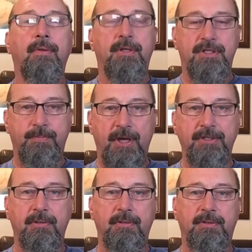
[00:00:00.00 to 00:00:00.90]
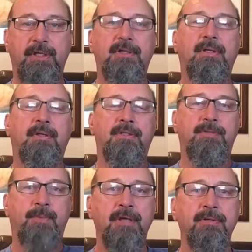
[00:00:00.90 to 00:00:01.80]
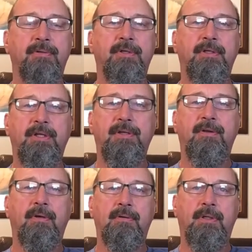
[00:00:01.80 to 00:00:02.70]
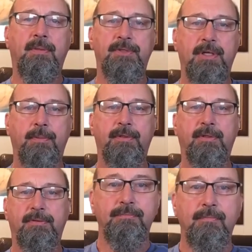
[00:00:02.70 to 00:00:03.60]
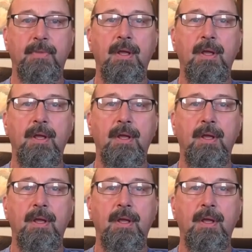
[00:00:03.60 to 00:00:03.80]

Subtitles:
than the specialty detail cleanup shop does.